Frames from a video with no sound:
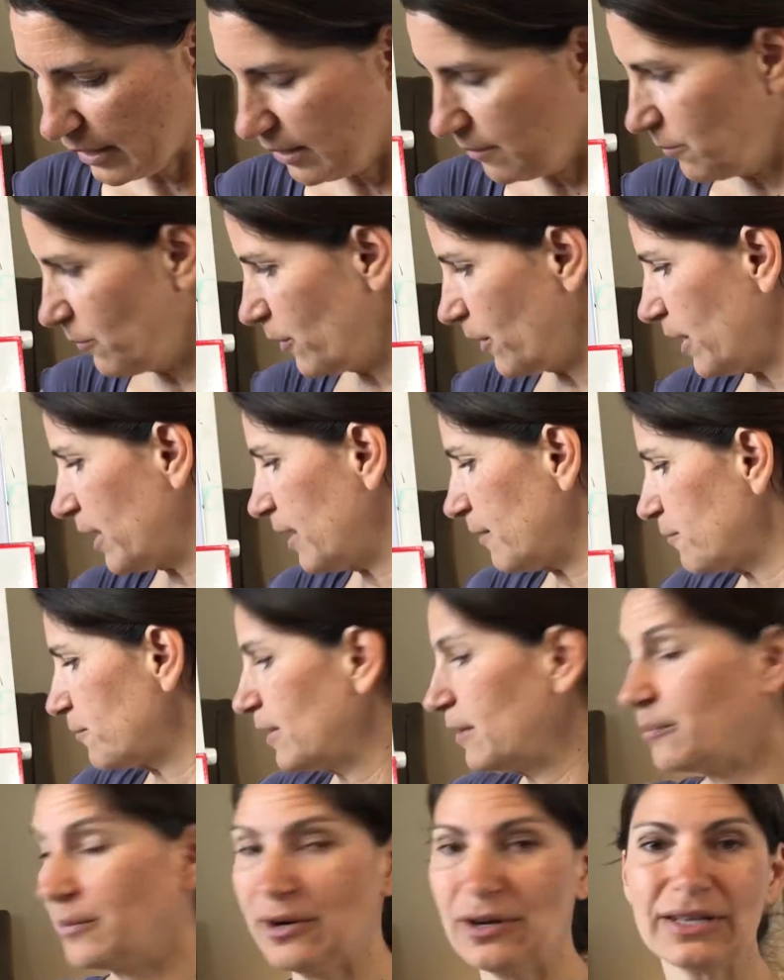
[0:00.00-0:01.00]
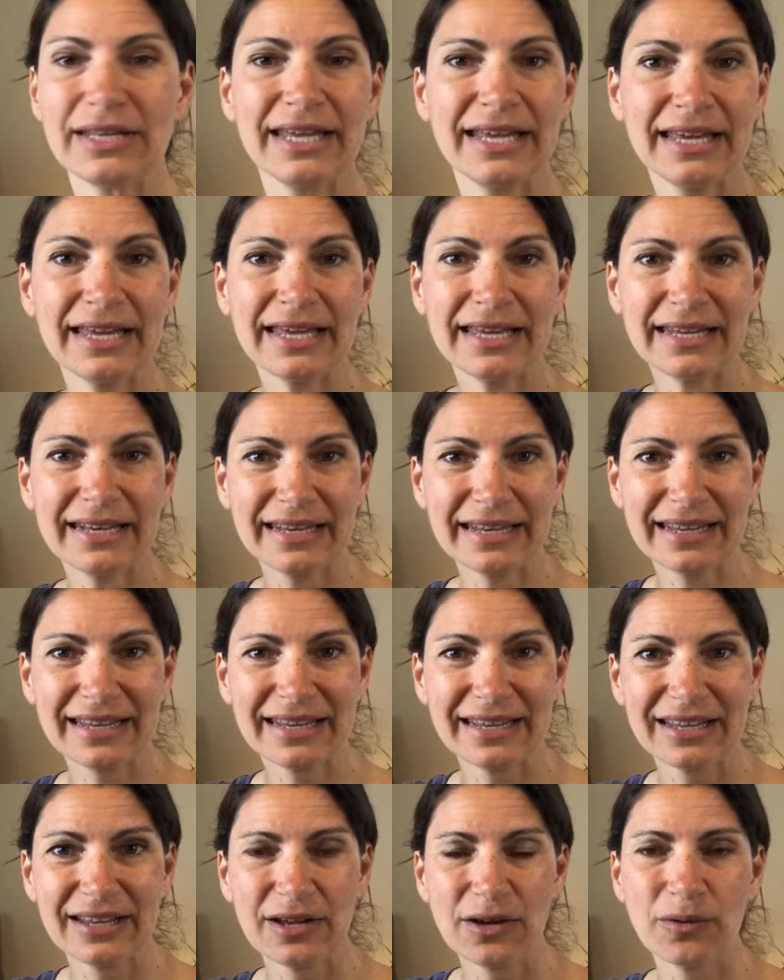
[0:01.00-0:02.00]
We're going to flip our lid,
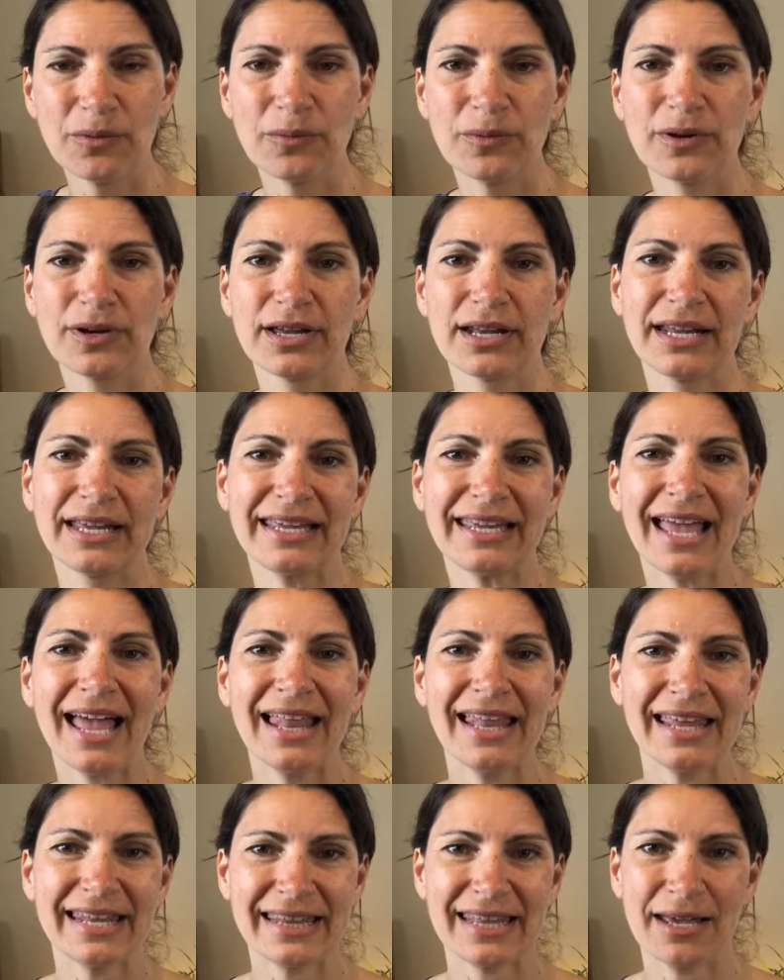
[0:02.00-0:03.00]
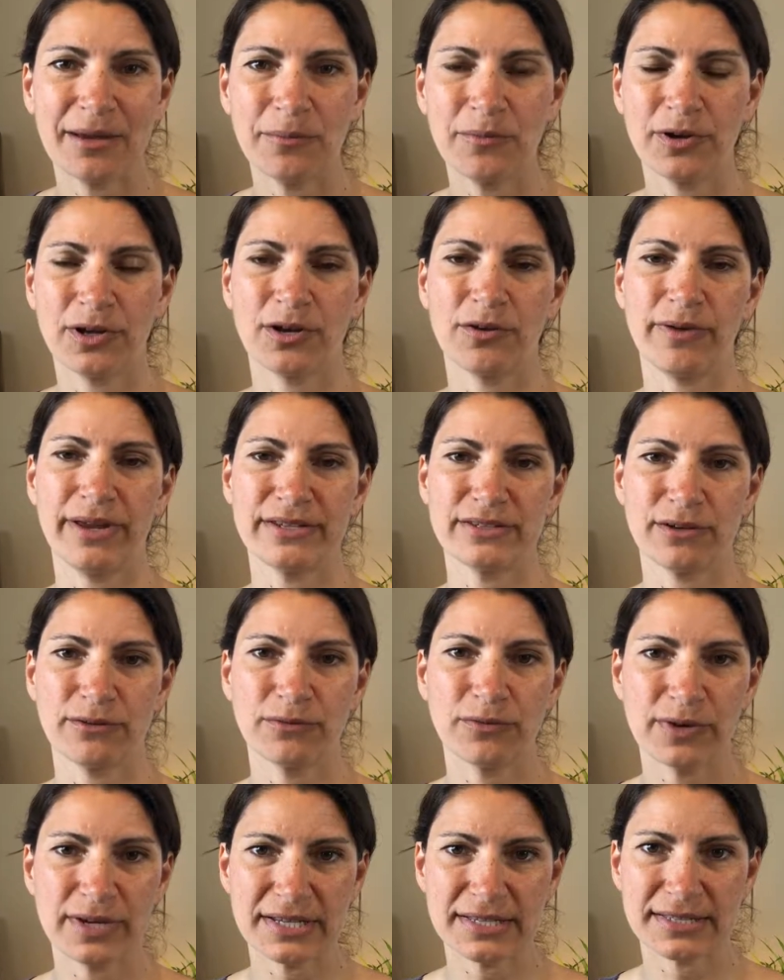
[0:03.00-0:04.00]
we're going to yell at them, we're going to raise our
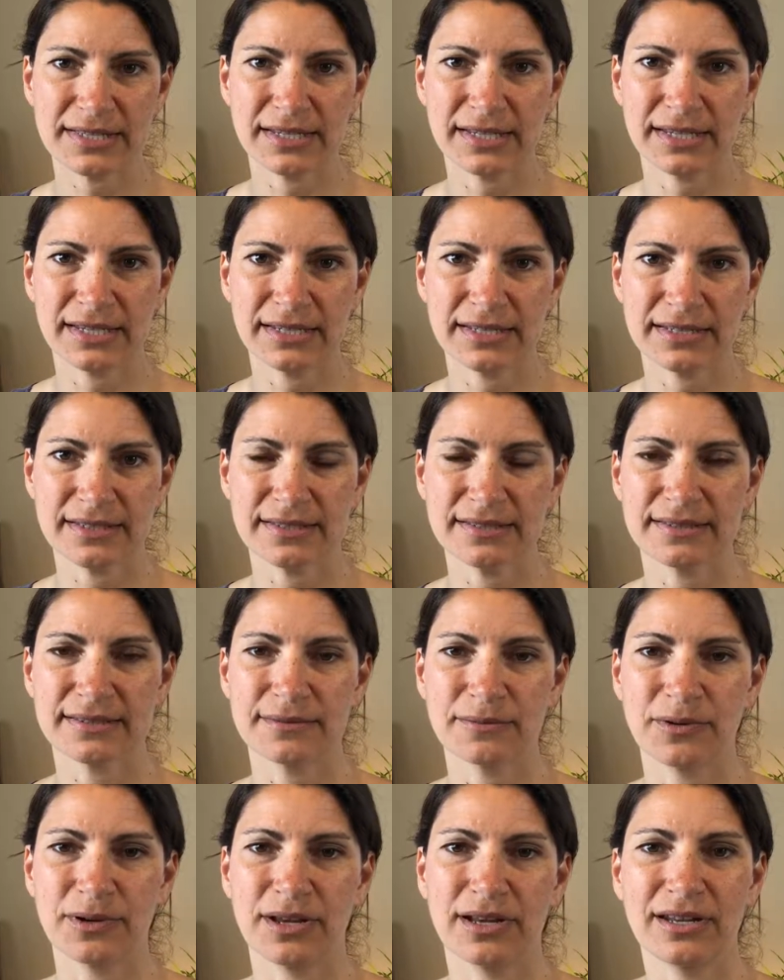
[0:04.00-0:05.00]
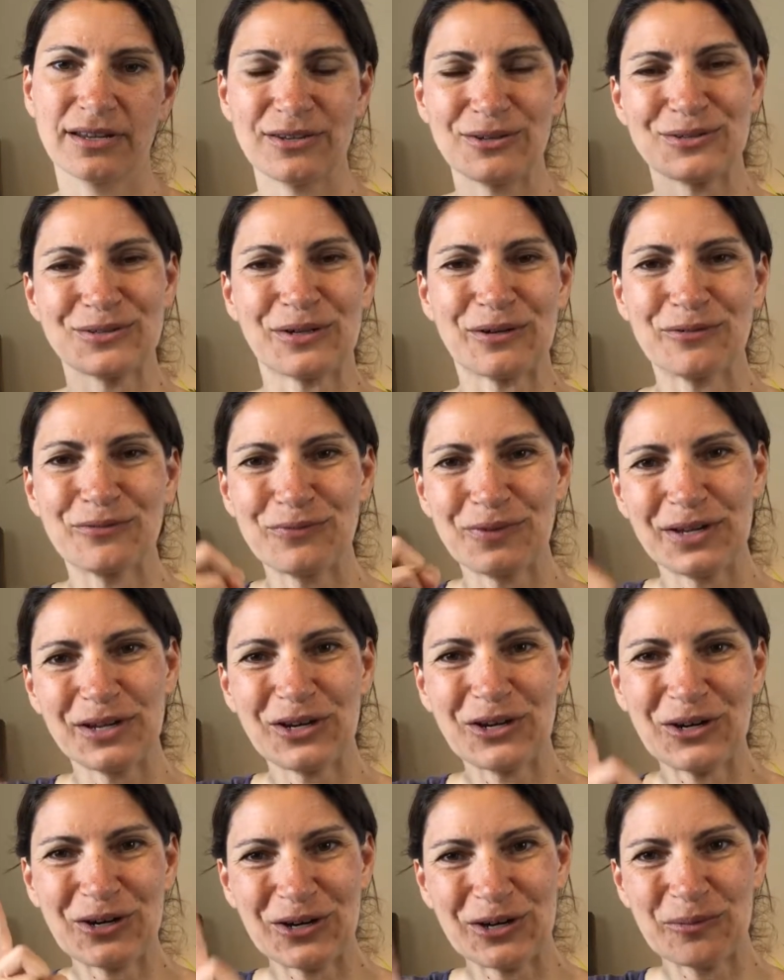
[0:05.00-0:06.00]
voices, we're going to use our
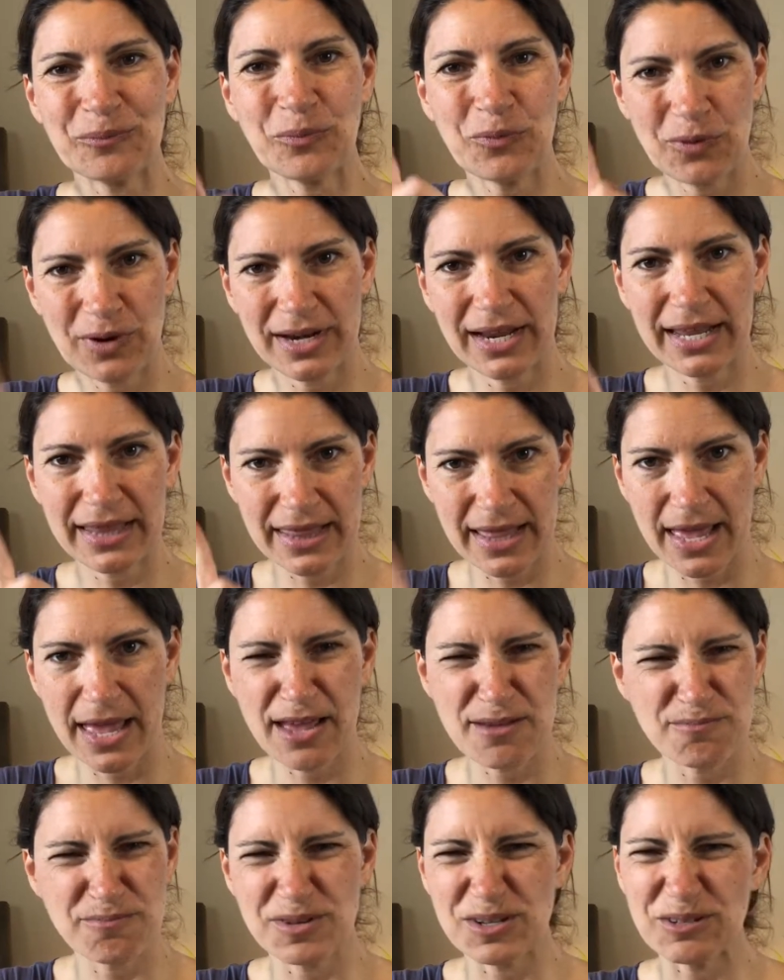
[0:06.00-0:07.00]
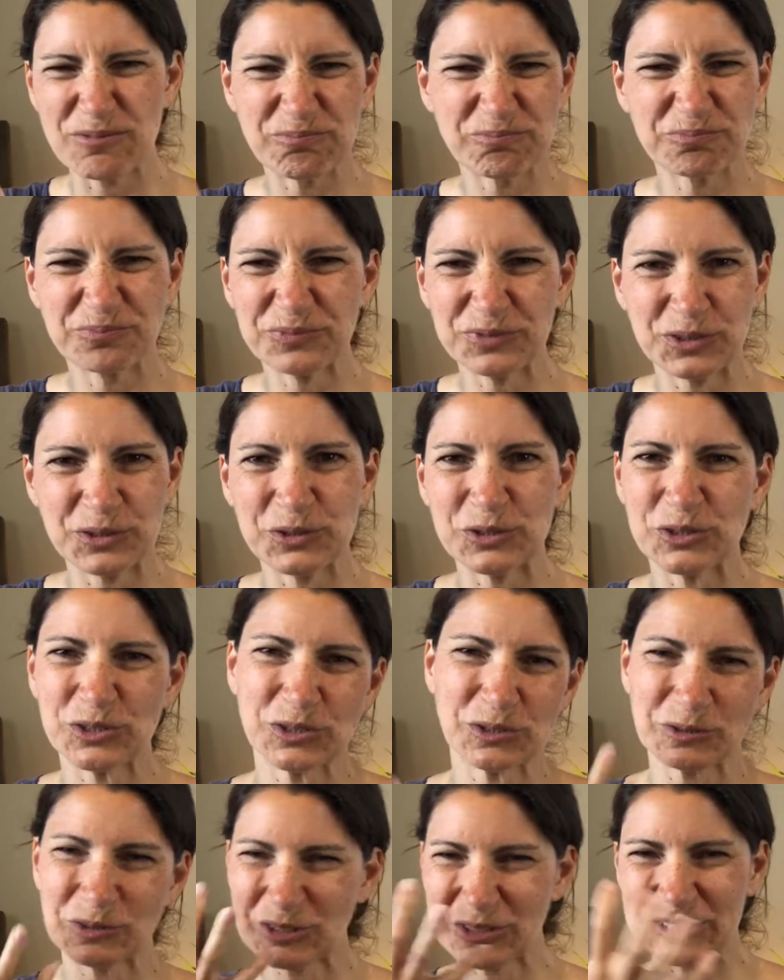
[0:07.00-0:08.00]
finger and point at them and
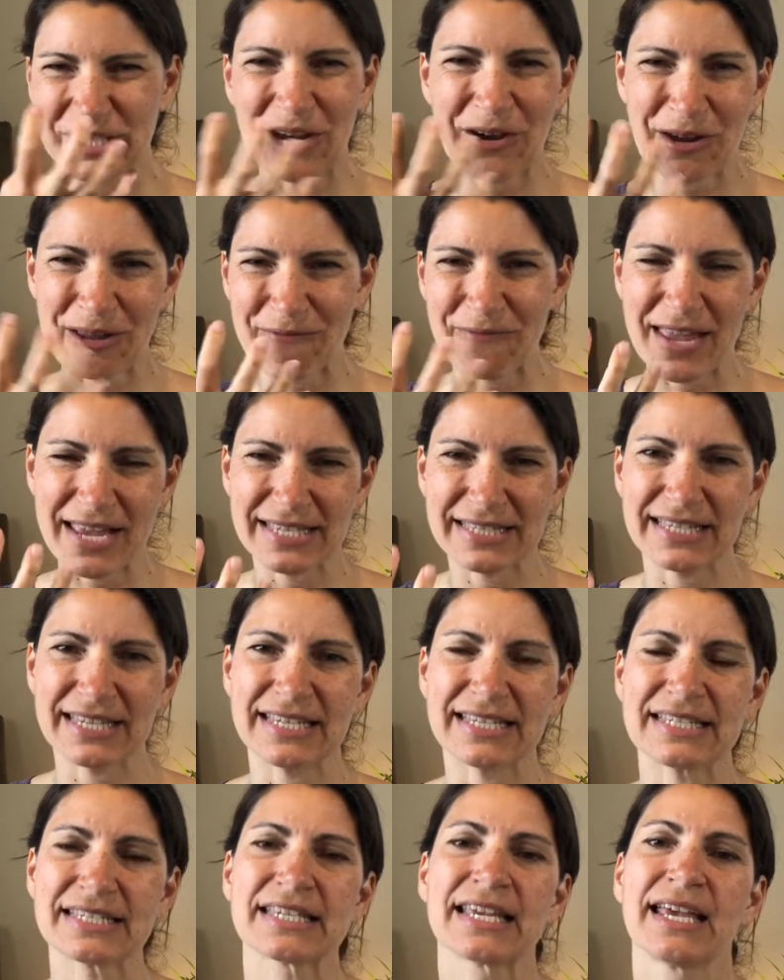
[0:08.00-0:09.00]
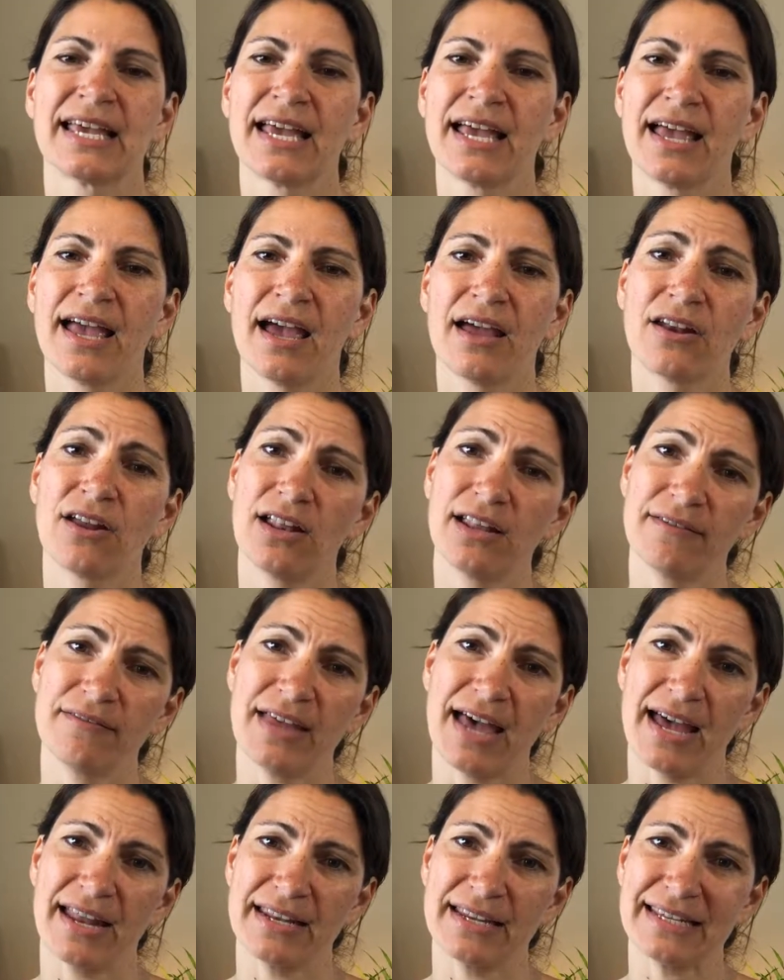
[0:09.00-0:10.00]
use scary faces, and all of
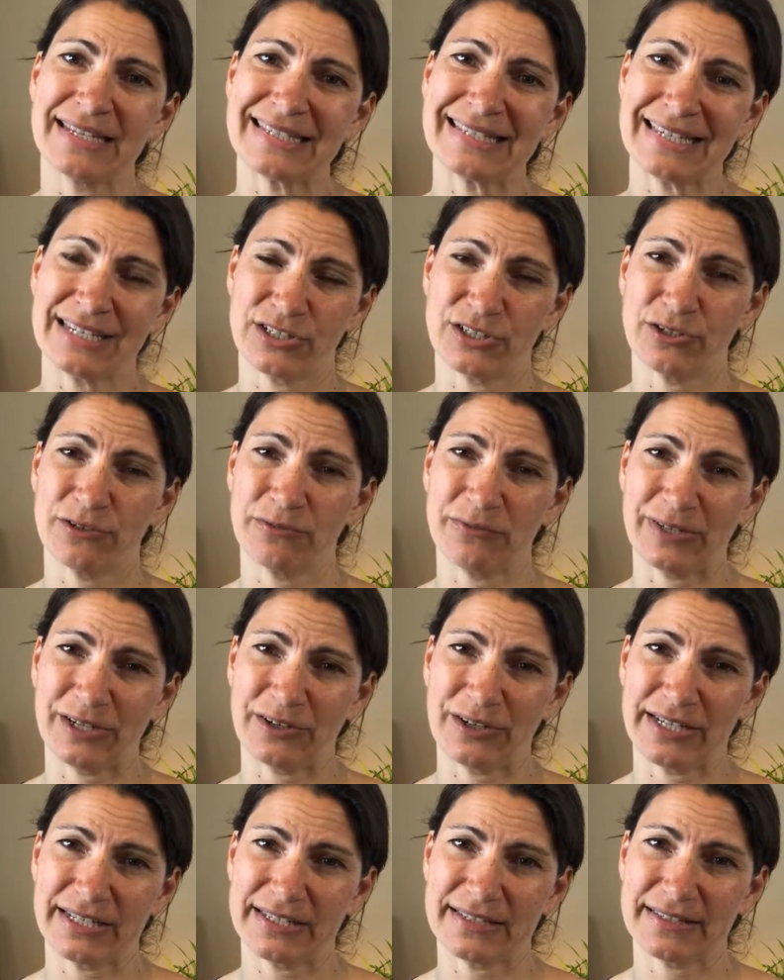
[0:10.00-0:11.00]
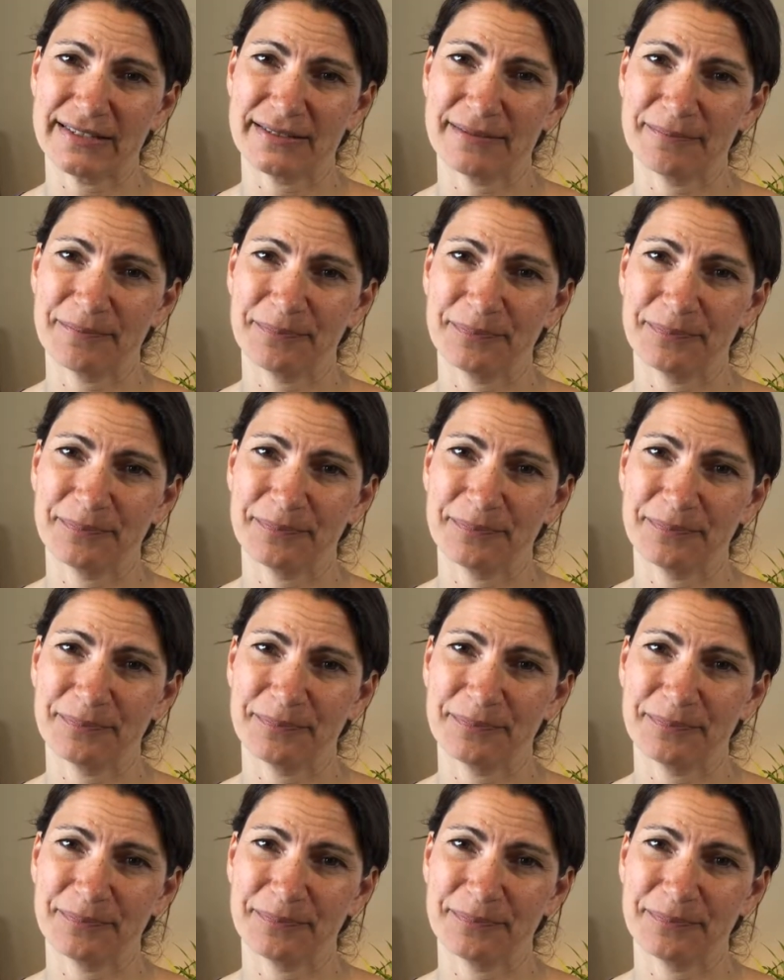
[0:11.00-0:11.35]
that is interference.